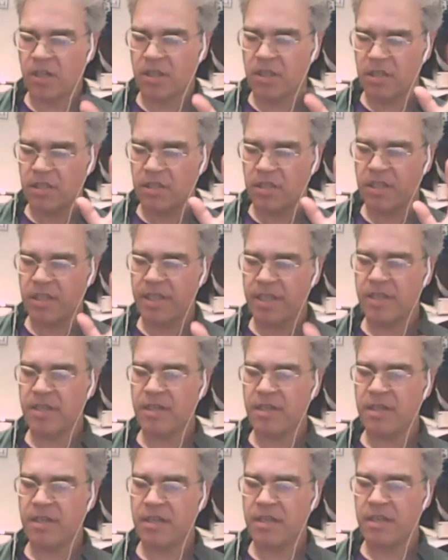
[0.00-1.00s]

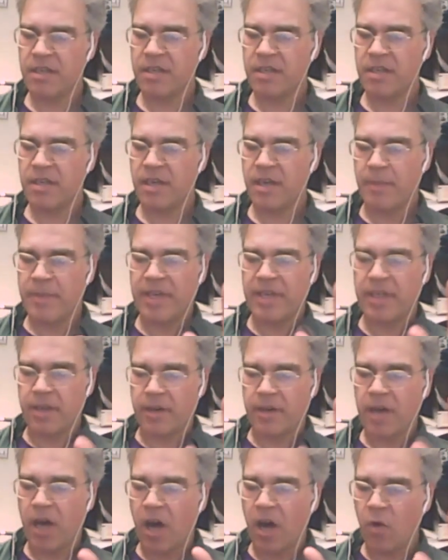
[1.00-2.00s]
clear? I mean,
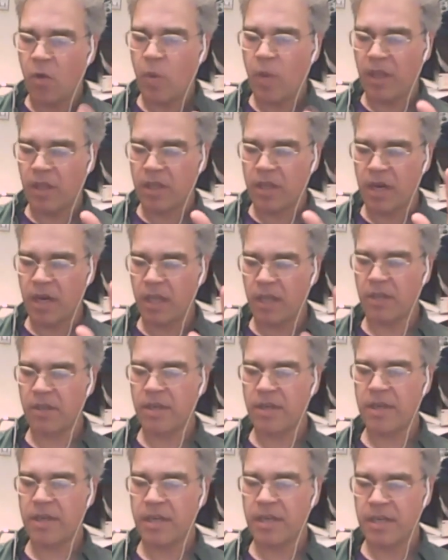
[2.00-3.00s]
all well
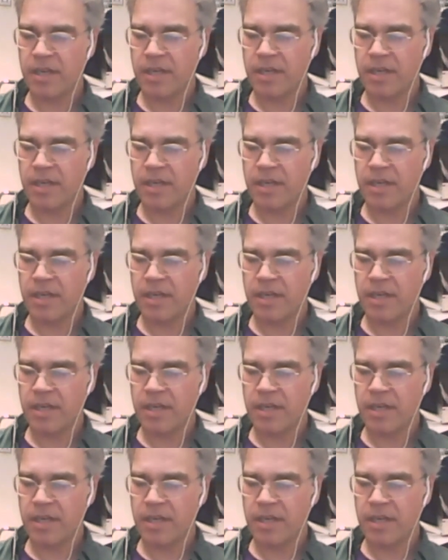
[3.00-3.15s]
colored,